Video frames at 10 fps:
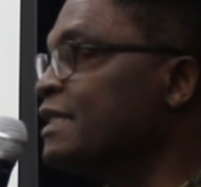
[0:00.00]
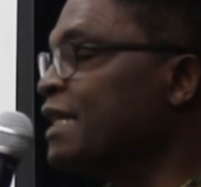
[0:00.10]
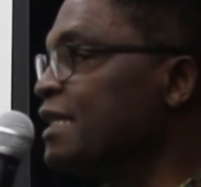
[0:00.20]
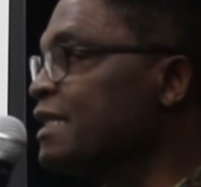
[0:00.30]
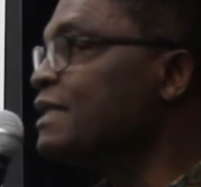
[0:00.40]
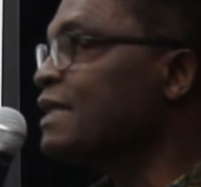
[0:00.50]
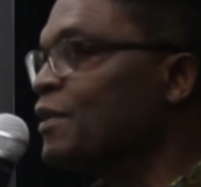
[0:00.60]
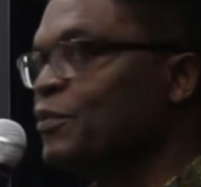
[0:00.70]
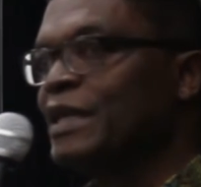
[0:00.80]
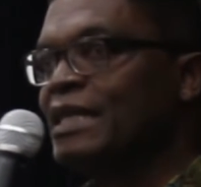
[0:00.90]
the changes
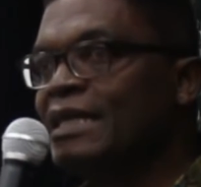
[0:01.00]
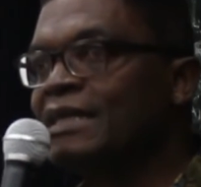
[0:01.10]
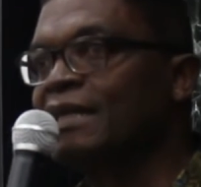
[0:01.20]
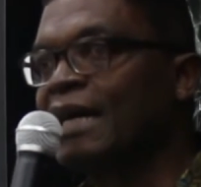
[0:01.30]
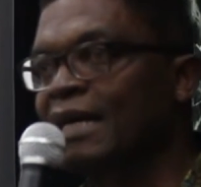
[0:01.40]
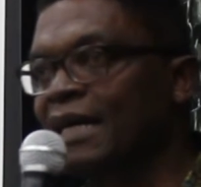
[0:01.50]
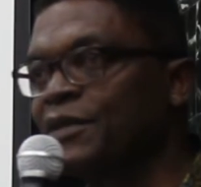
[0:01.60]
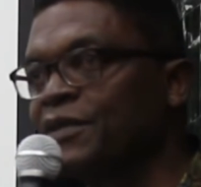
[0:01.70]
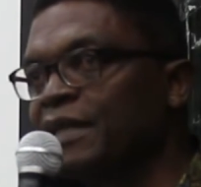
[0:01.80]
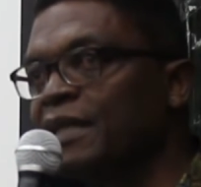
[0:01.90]
that we need in our
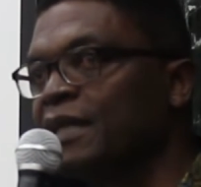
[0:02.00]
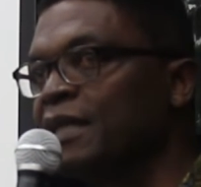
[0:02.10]
country